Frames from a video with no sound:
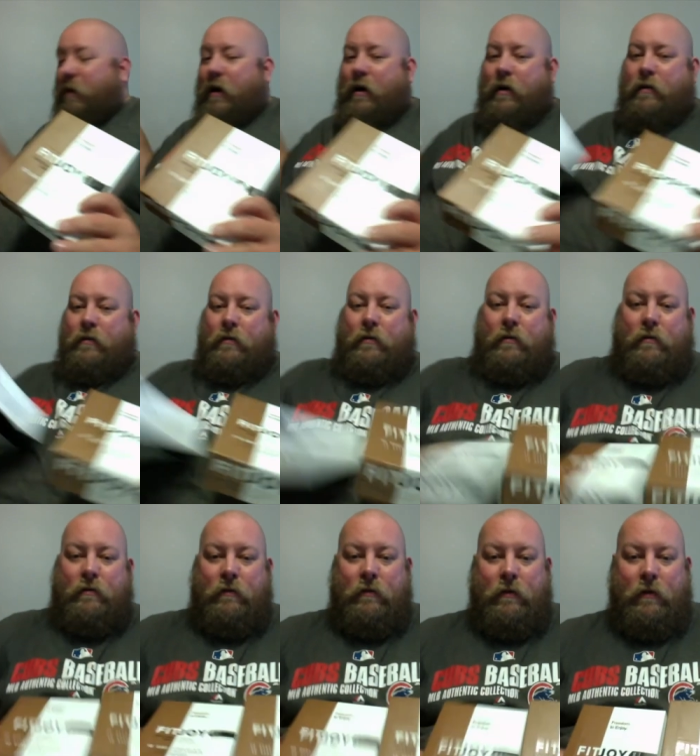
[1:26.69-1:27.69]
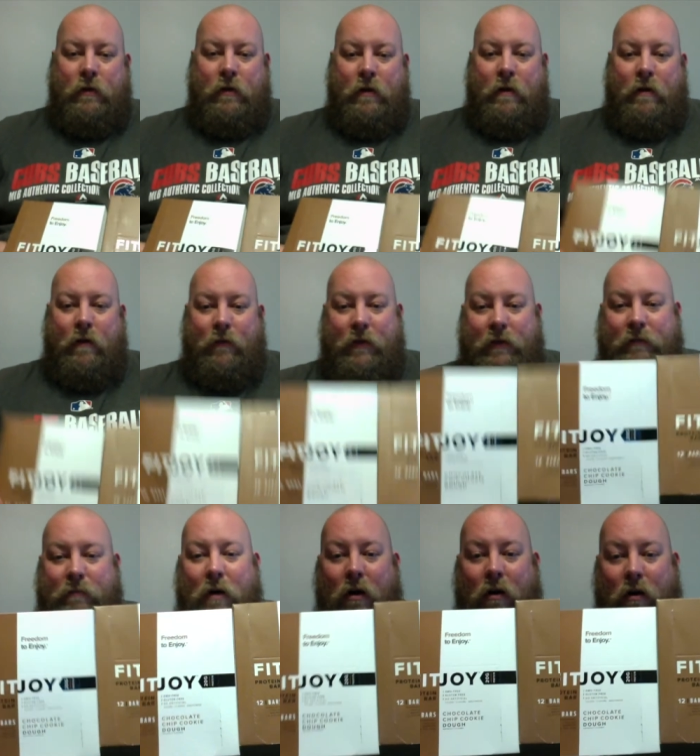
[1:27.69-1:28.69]
box of
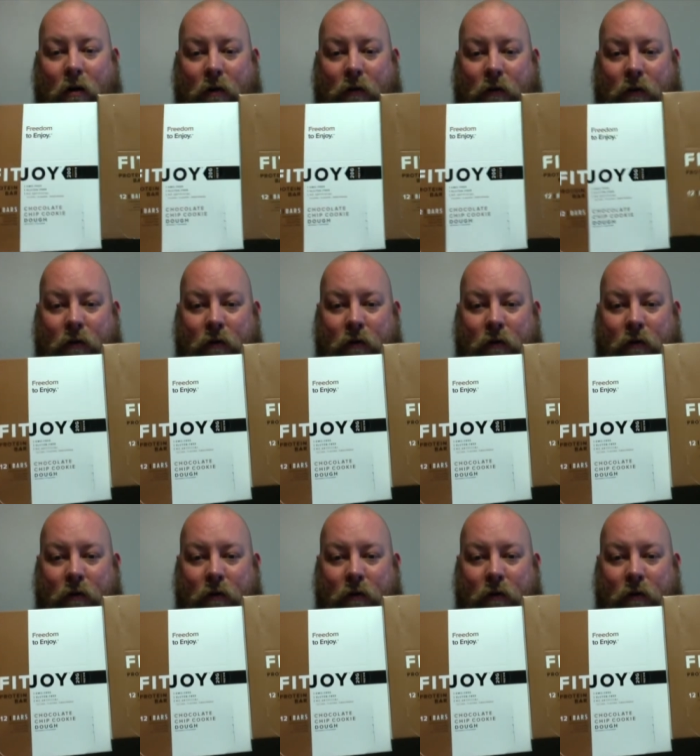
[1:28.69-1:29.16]
these bars.